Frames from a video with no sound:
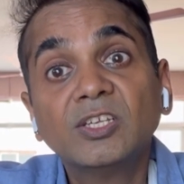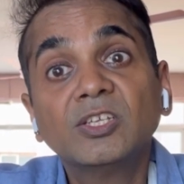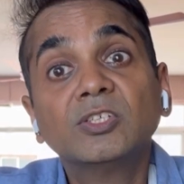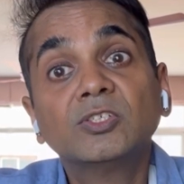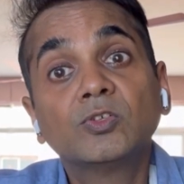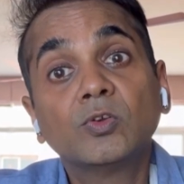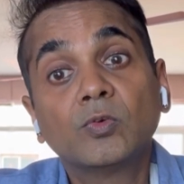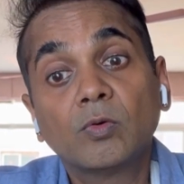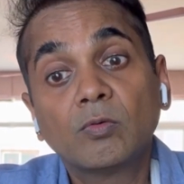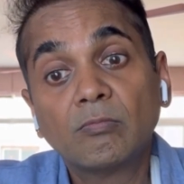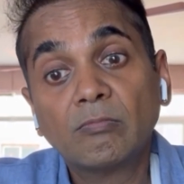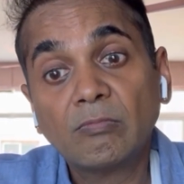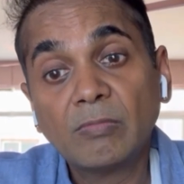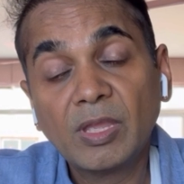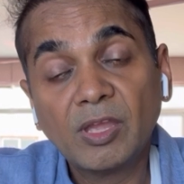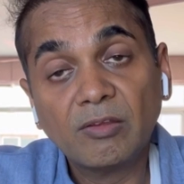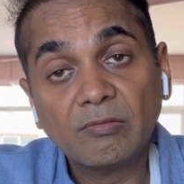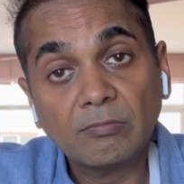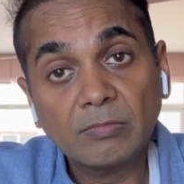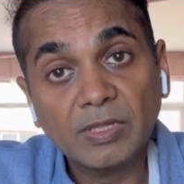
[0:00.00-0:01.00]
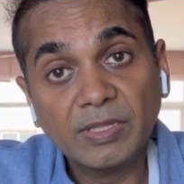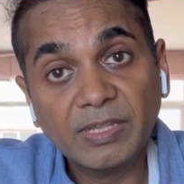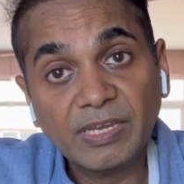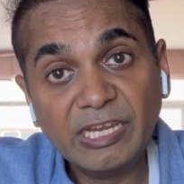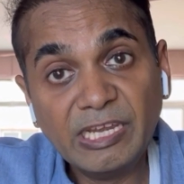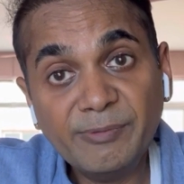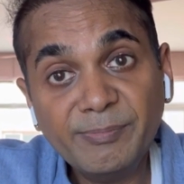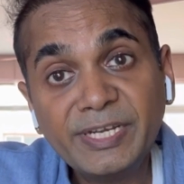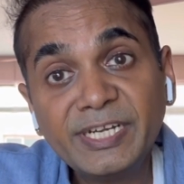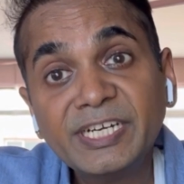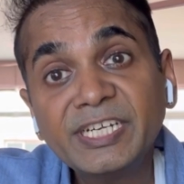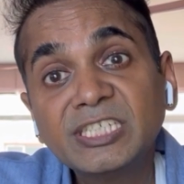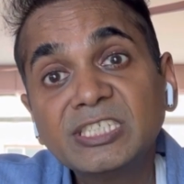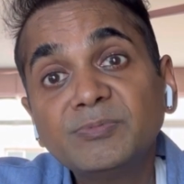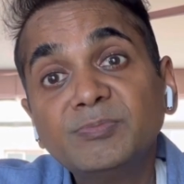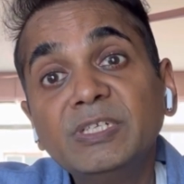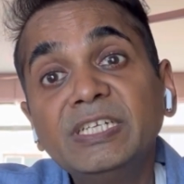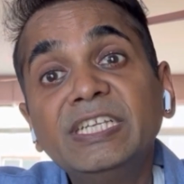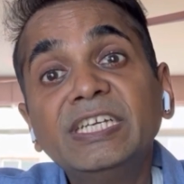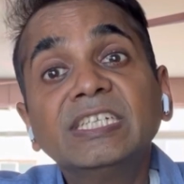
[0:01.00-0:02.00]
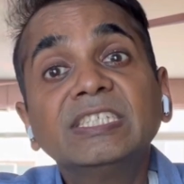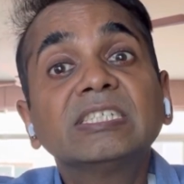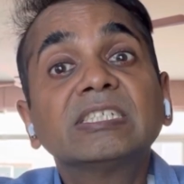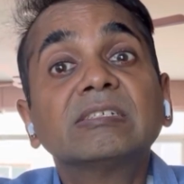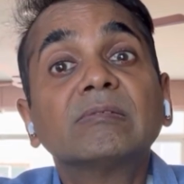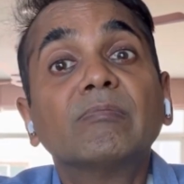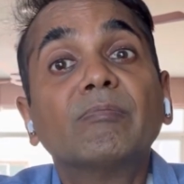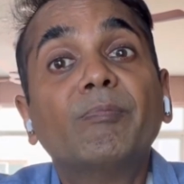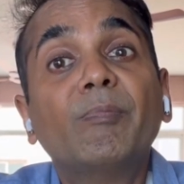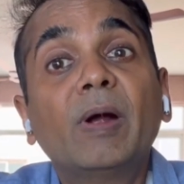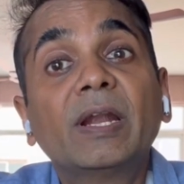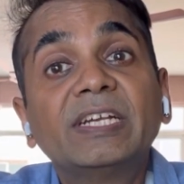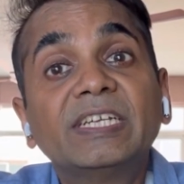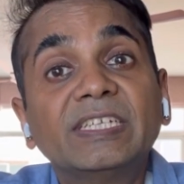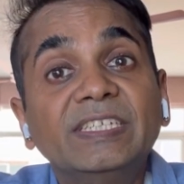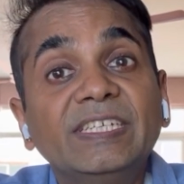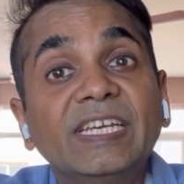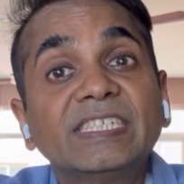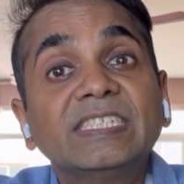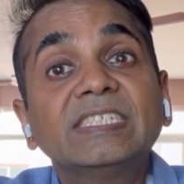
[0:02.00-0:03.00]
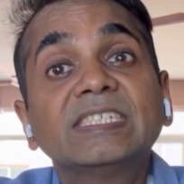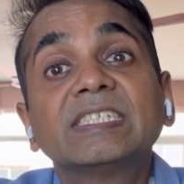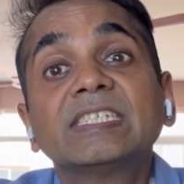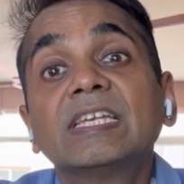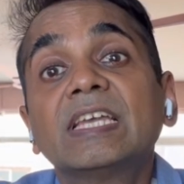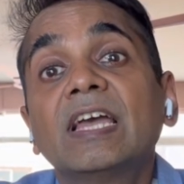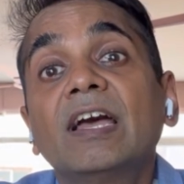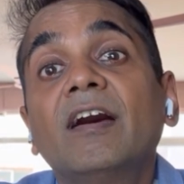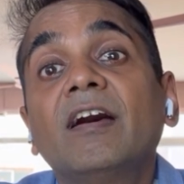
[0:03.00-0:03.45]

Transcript: So limited experience, but yes,